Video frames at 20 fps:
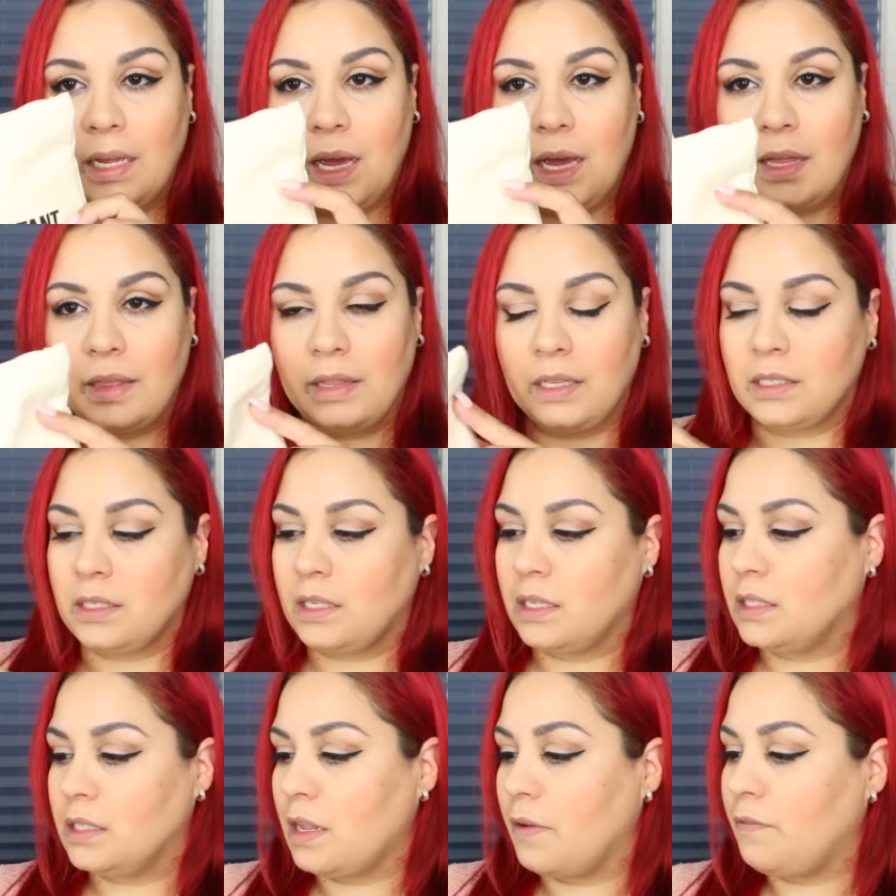and this
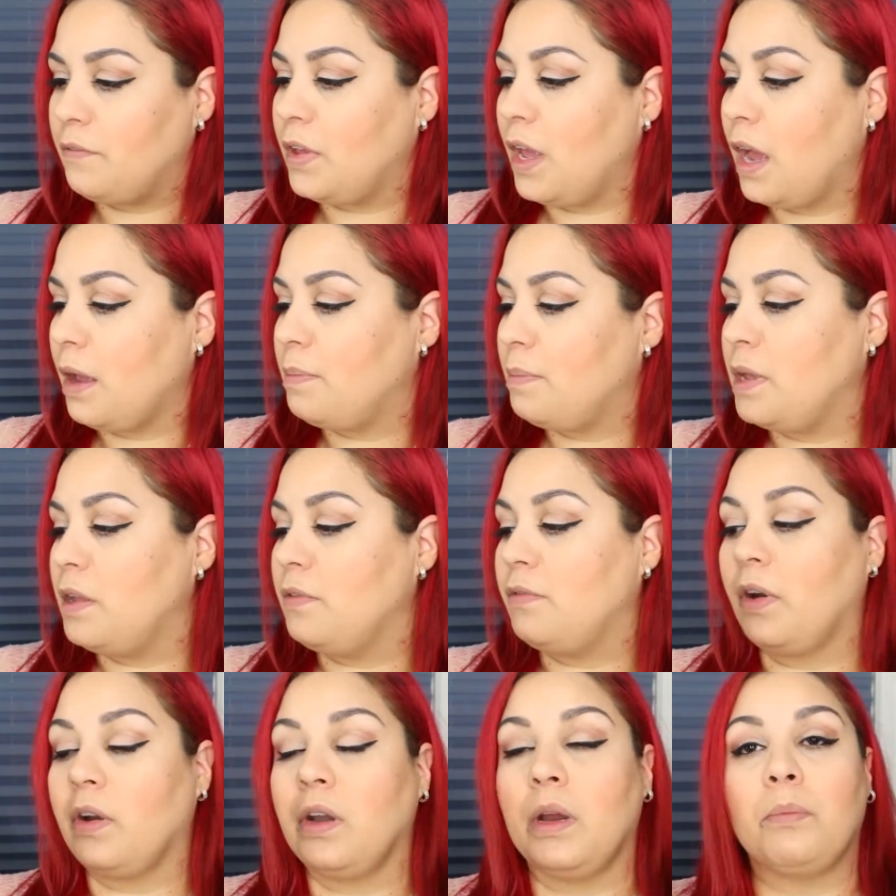is VIP,
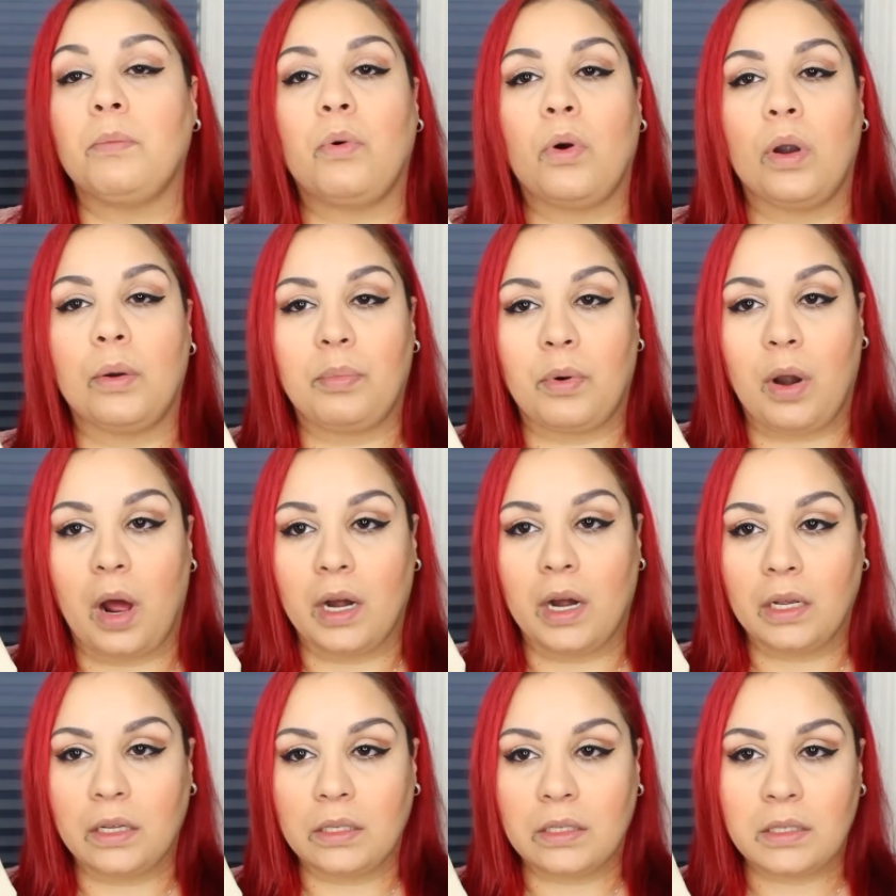very important
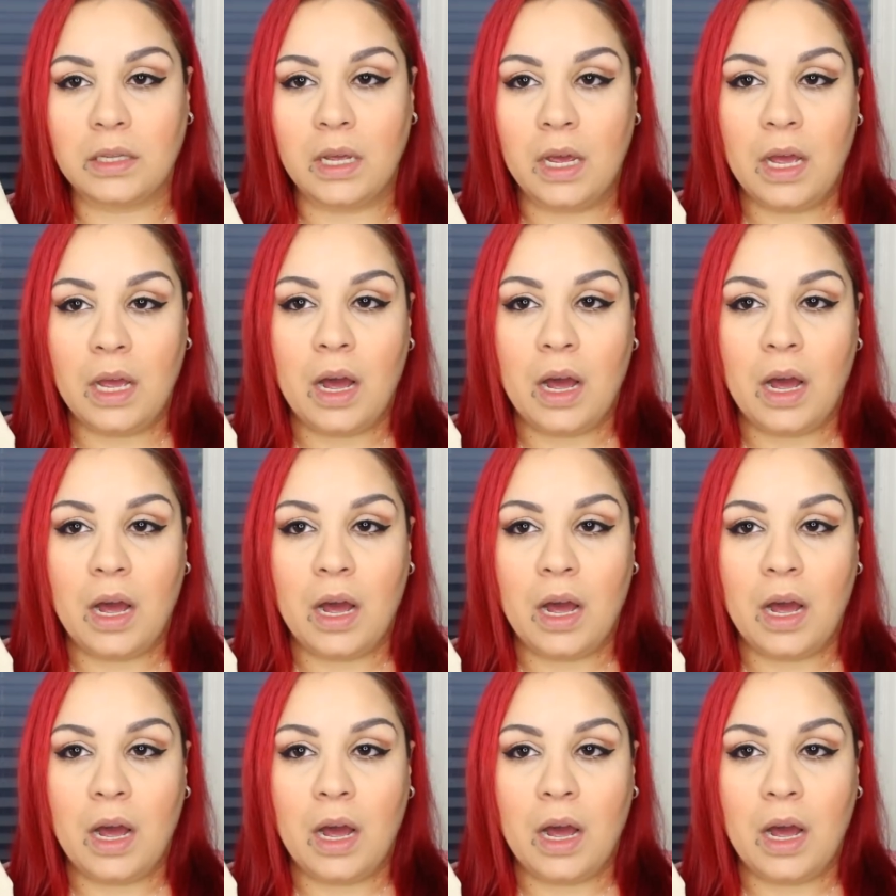products.